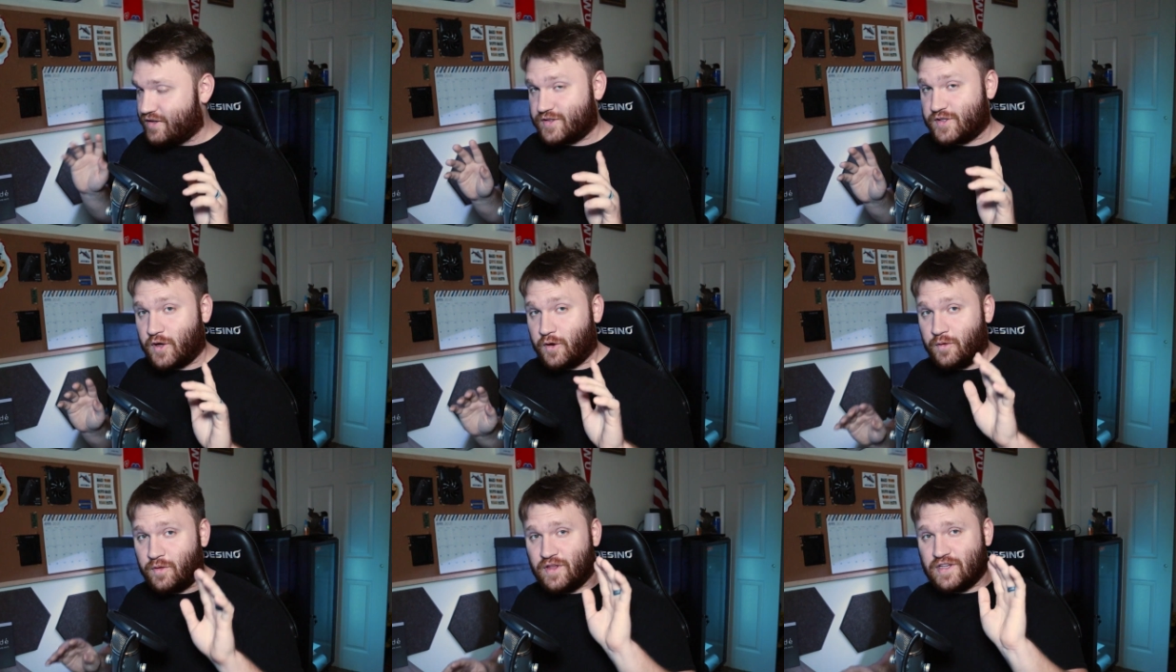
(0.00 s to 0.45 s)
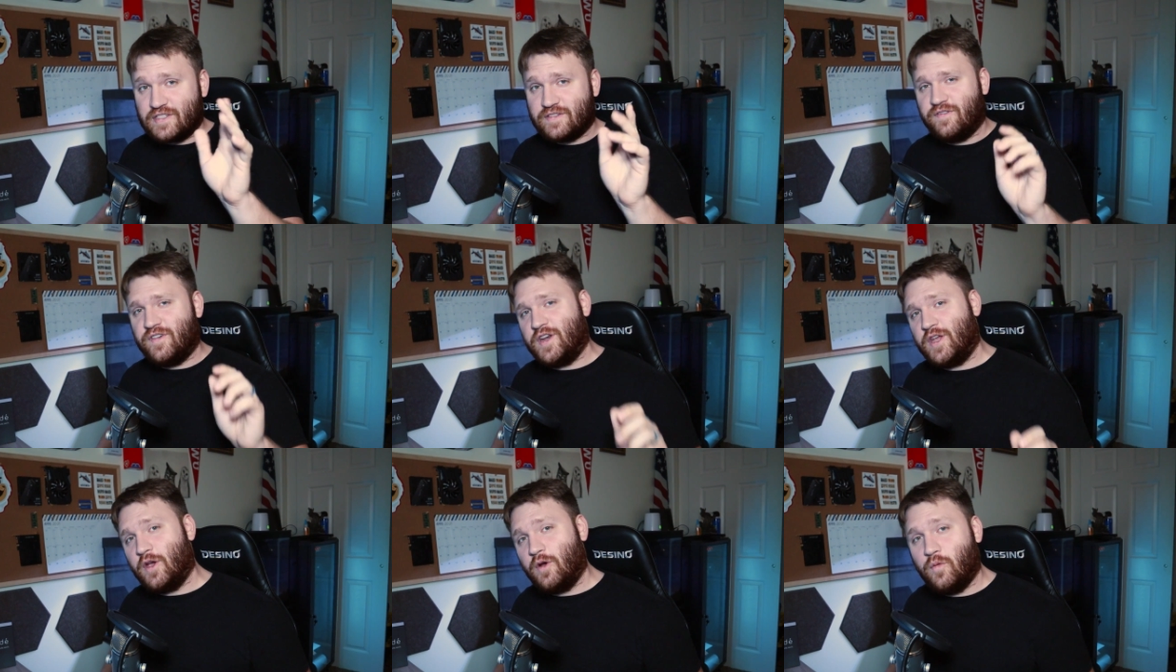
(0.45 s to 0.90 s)
So this
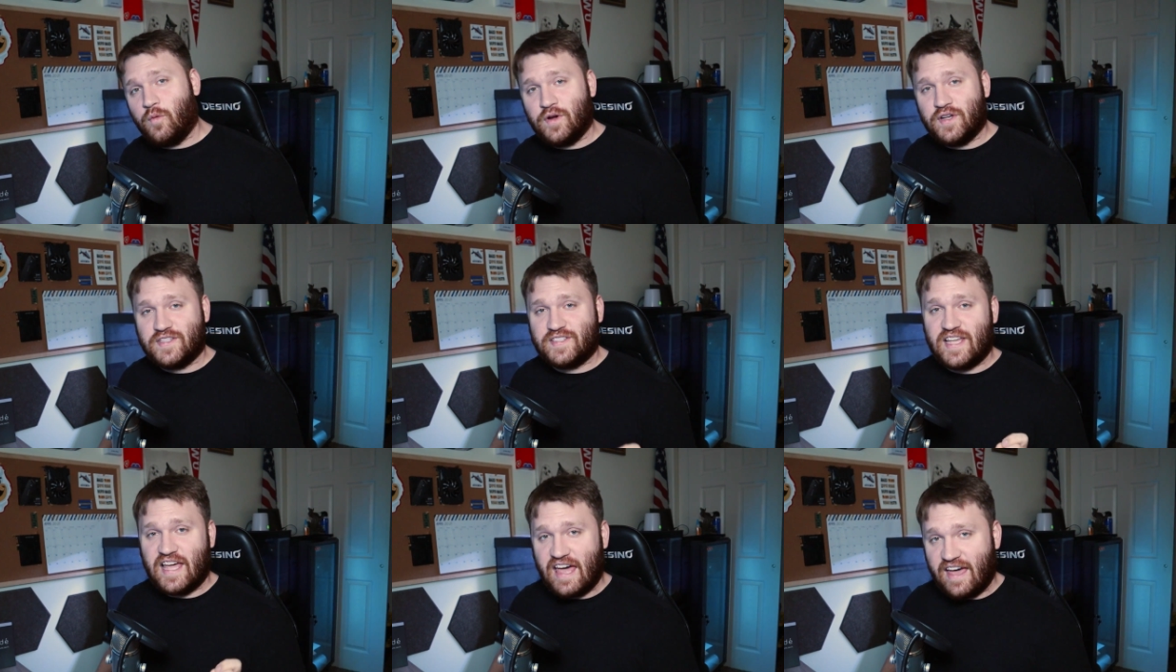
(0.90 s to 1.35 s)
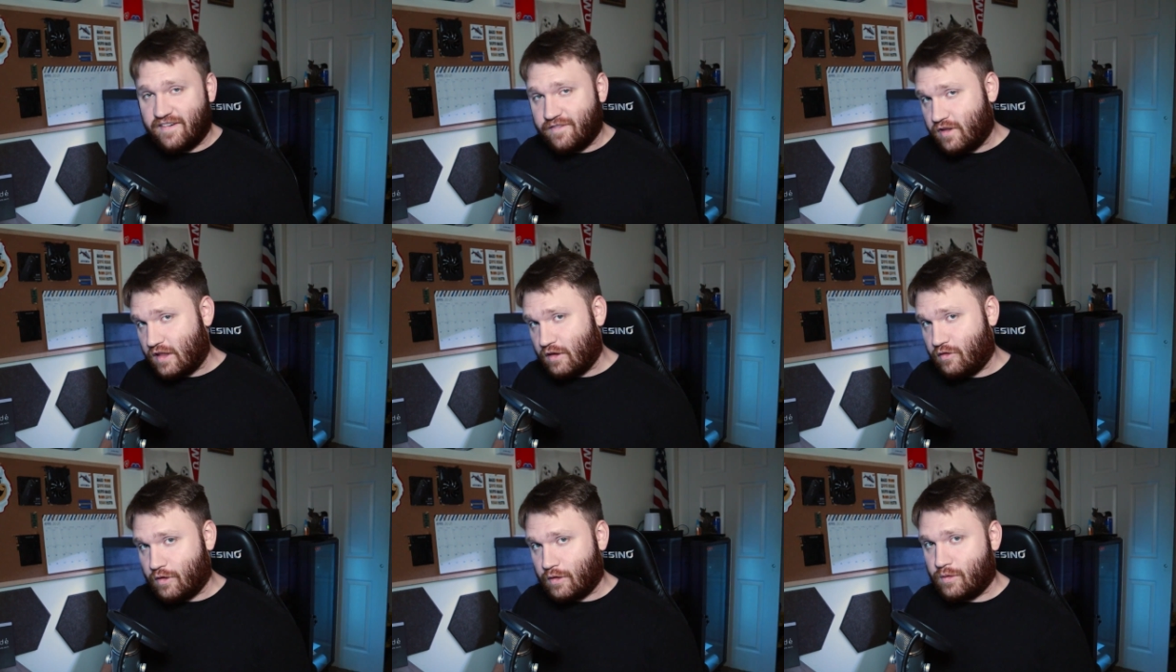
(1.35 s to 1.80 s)
video was
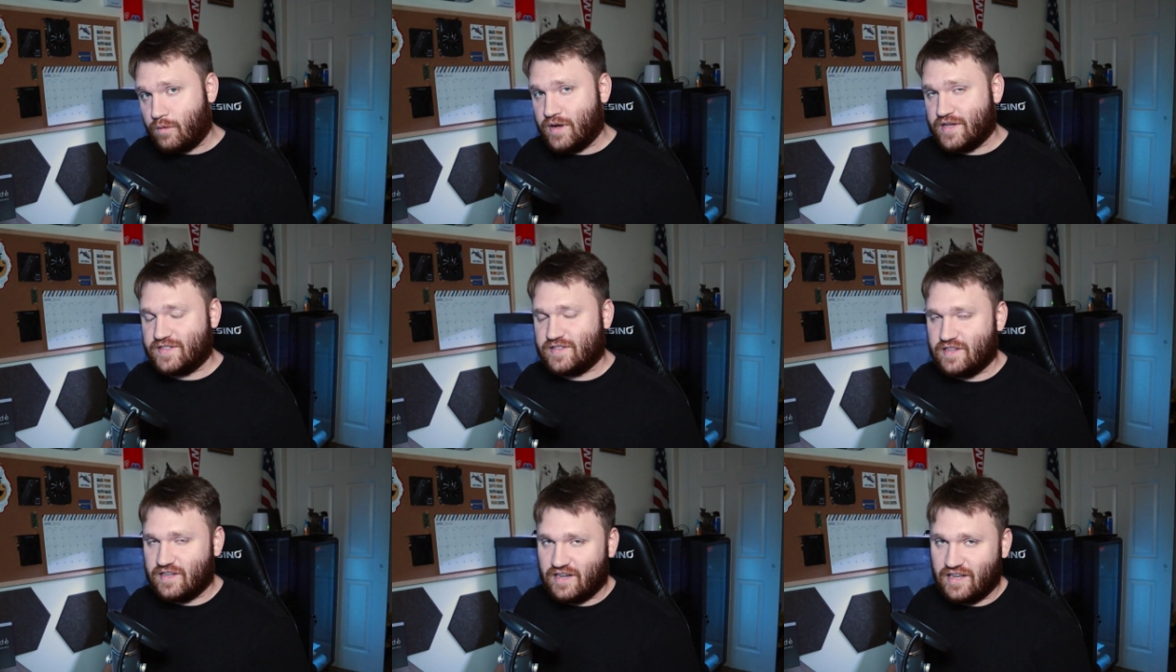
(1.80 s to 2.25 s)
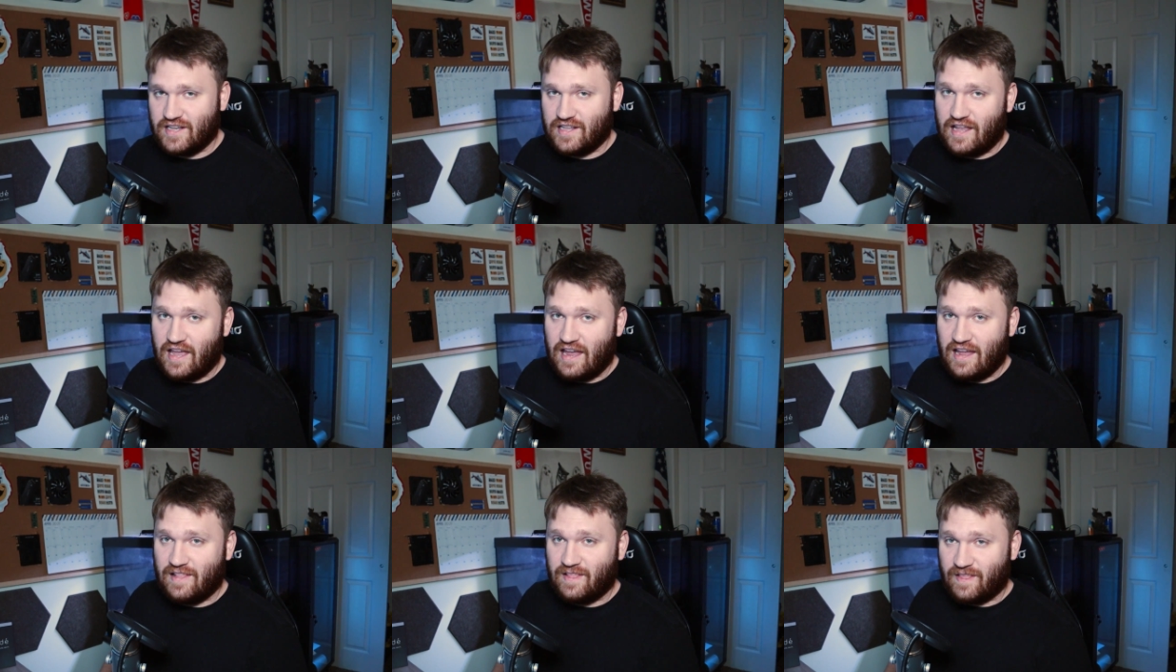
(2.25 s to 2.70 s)
heavily requested in
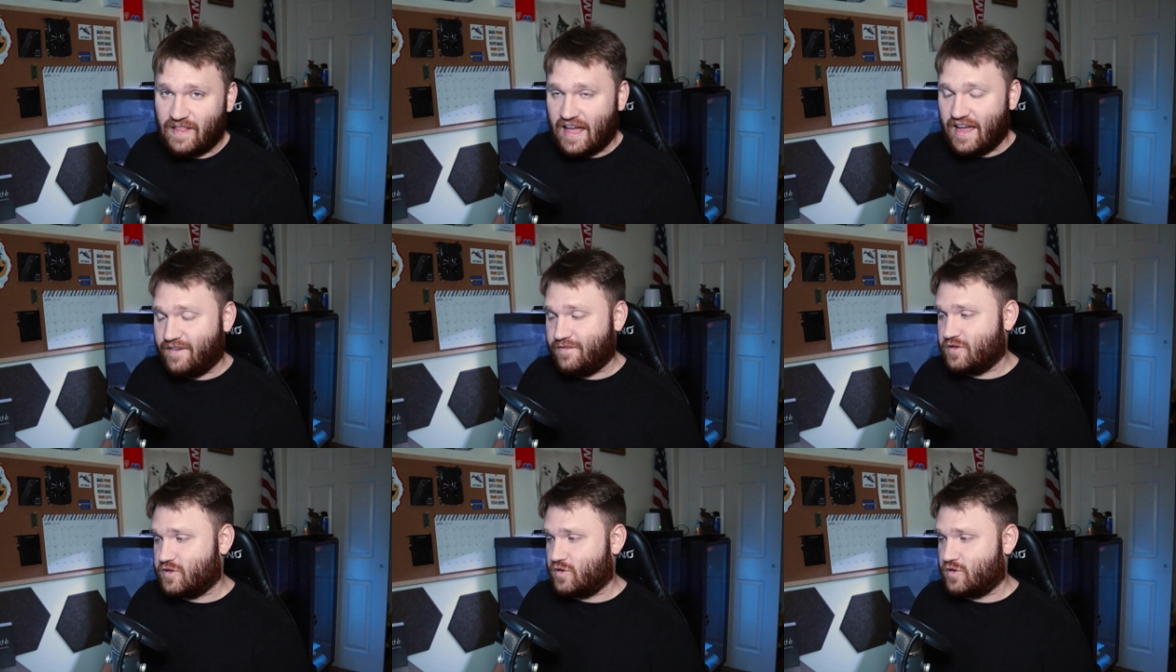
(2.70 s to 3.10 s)
a live